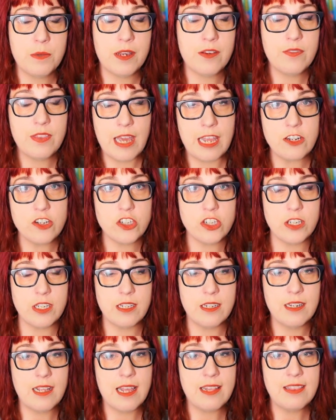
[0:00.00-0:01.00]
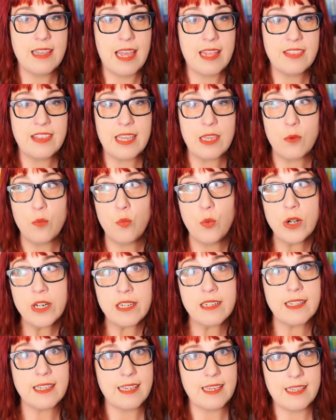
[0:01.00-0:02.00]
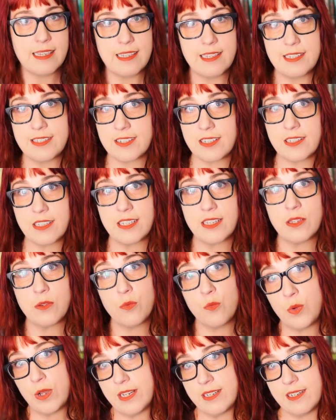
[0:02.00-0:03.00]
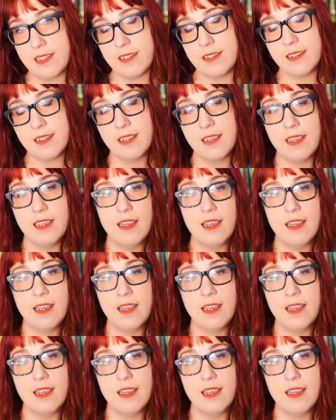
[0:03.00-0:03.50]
of that gene and that they wouldn't get easily winded.